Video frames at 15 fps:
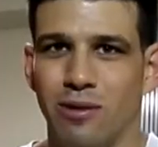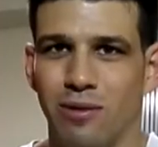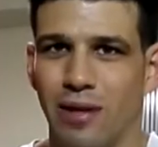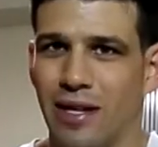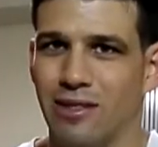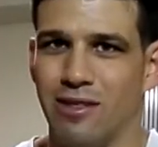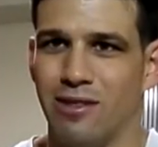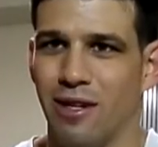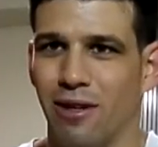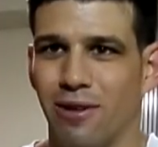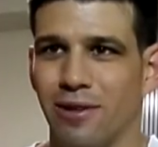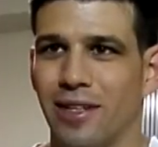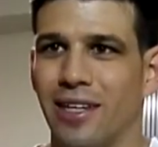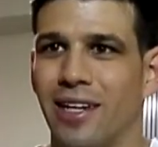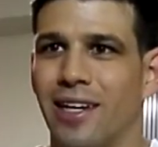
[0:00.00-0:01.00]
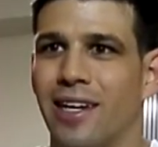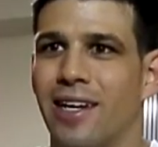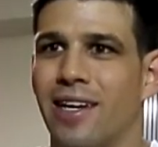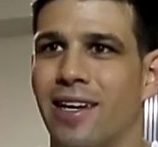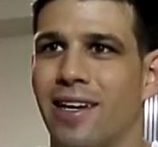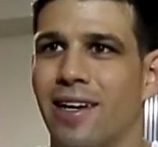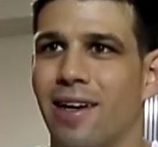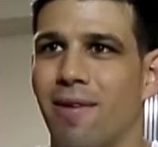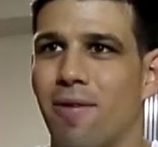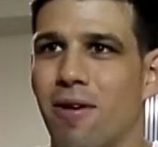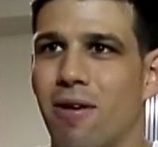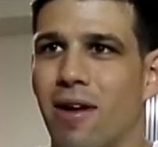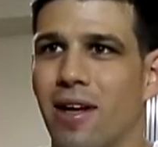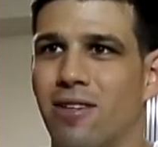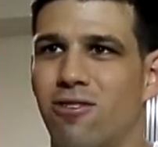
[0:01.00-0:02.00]
necessarily.
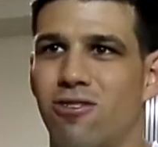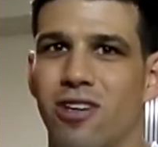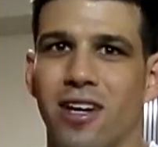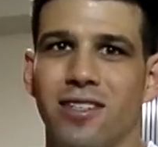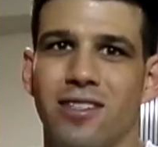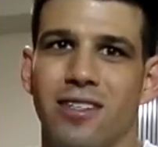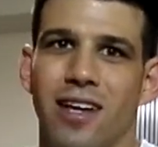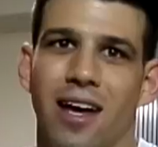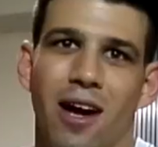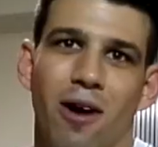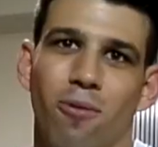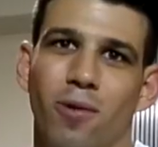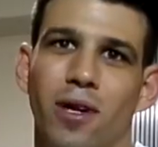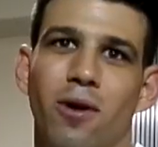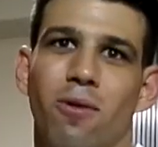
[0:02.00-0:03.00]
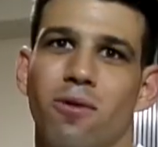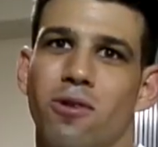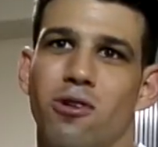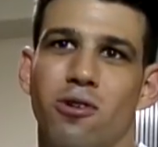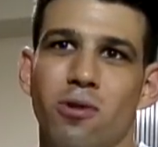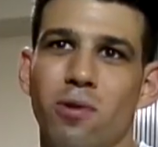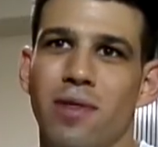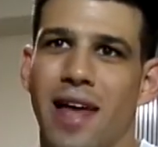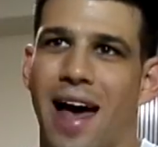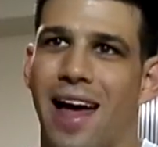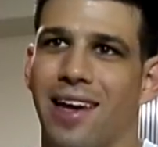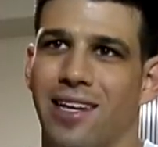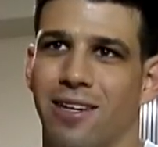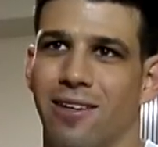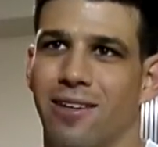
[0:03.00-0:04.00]
It's just we don't do
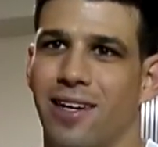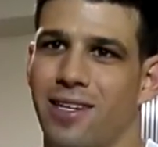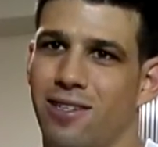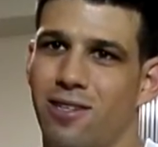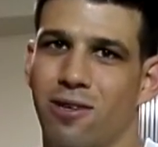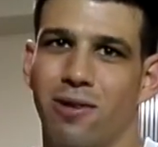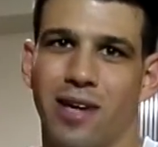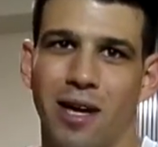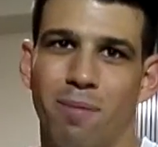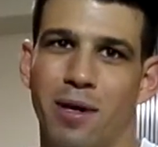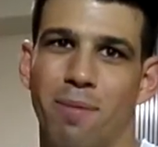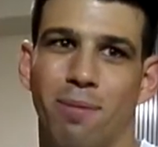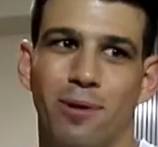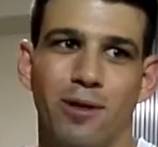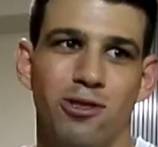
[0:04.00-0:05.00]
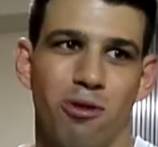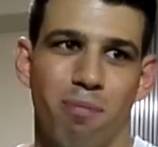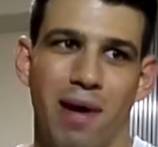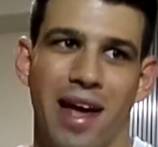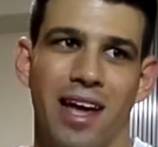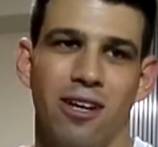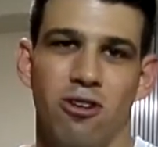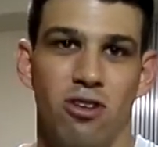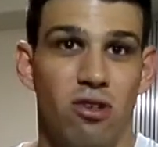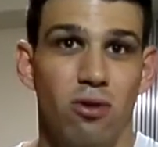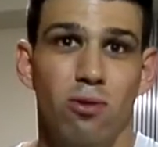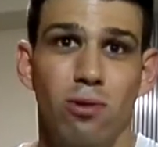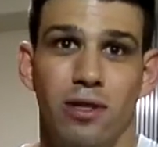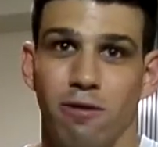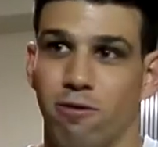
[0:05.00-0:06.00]
that here, and so gay people in Japan
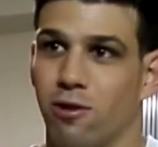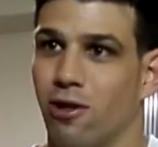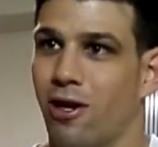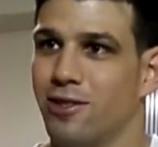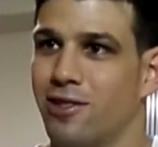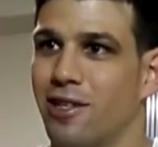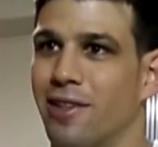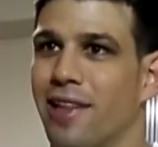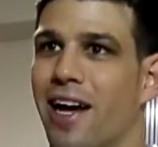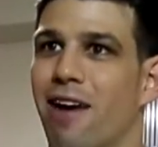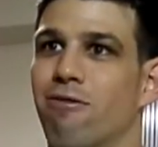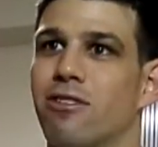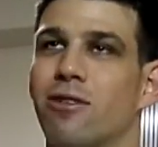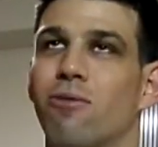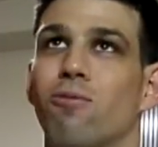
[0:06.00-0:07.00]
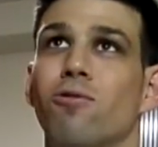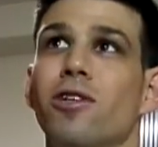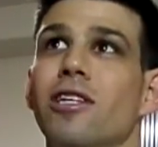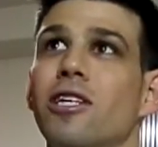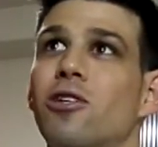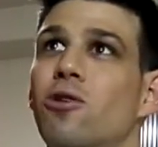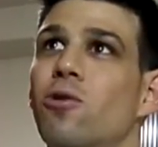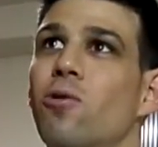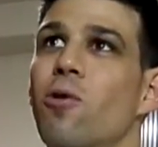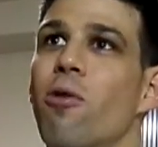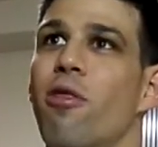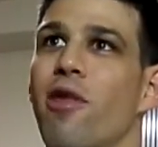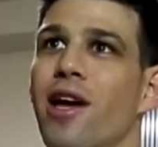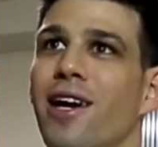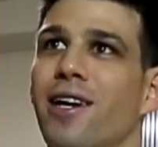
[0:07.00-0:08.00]
do live closeted lives. And a really cool
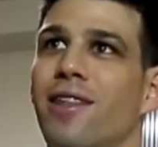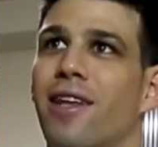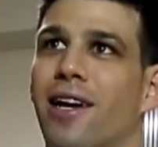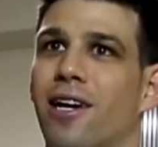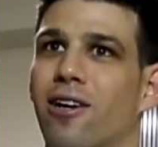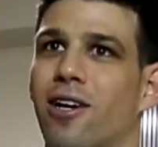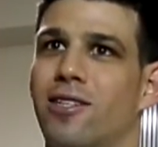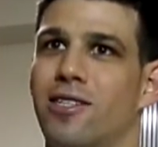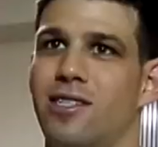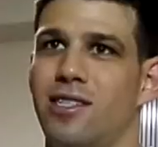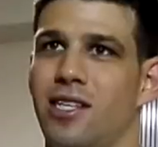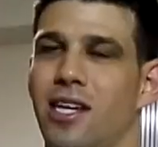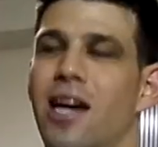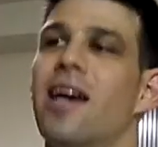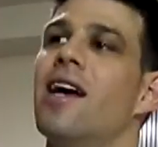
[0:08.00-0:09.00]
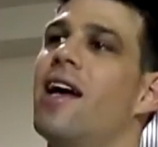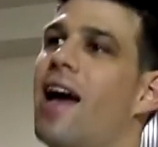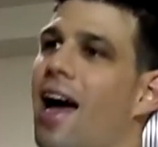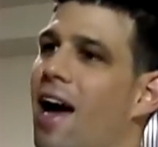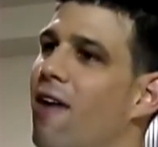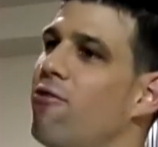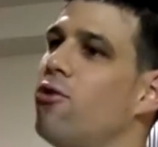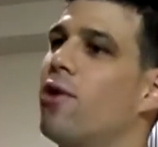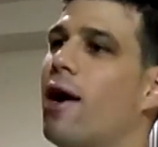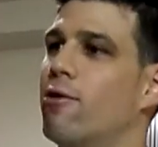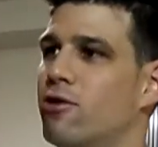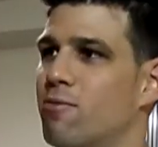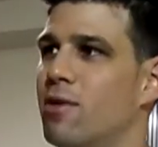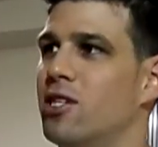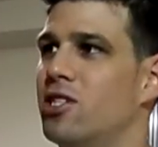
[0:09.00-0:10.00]
thing that I got to see after I
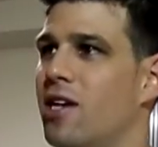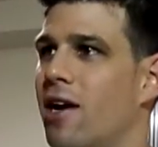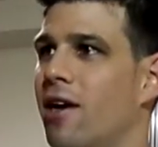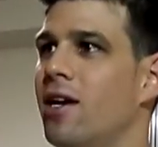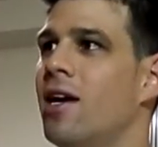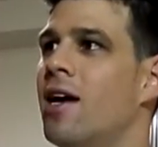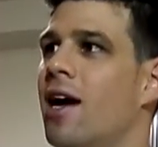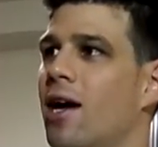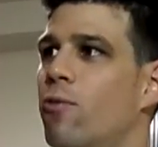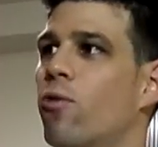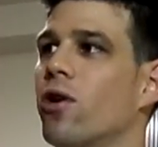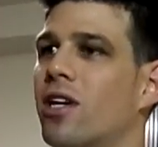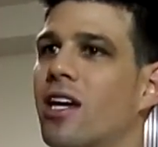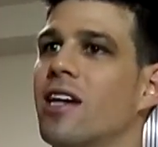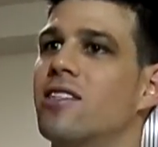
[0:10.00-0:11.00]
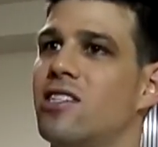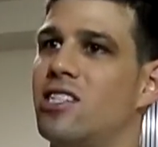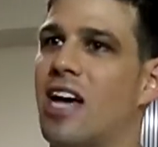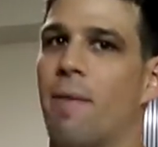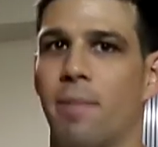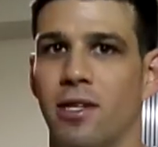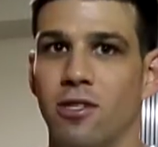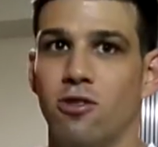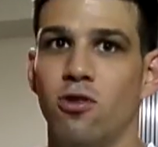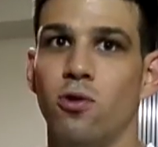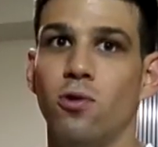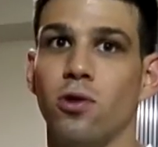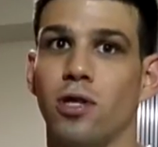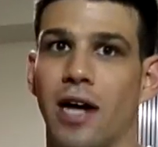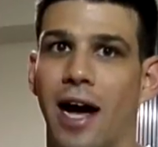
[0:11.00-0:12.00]
was a missionary and working as a Japanese
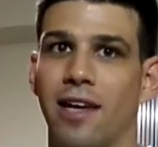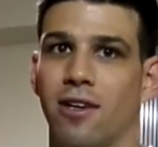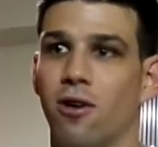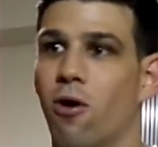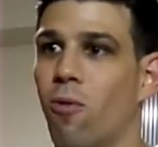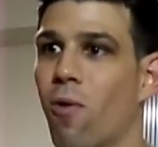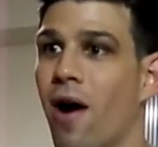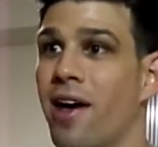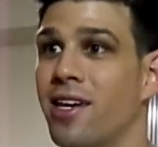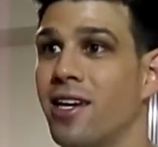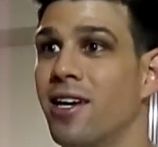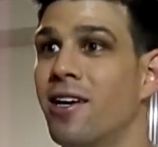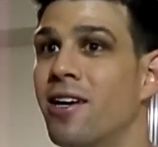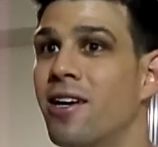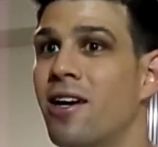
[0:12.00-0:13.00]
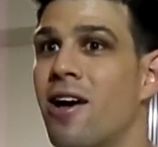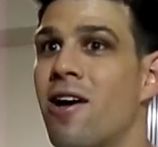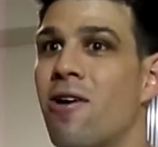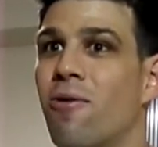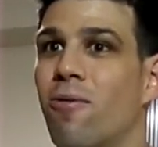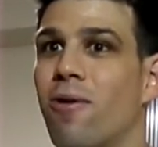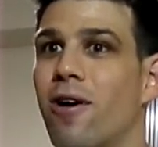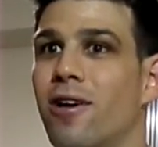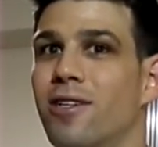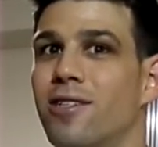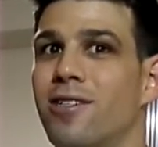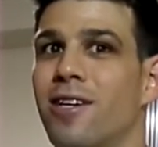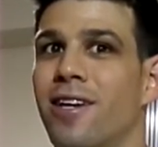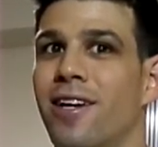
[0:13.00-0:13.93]
tour guide in Hawaii was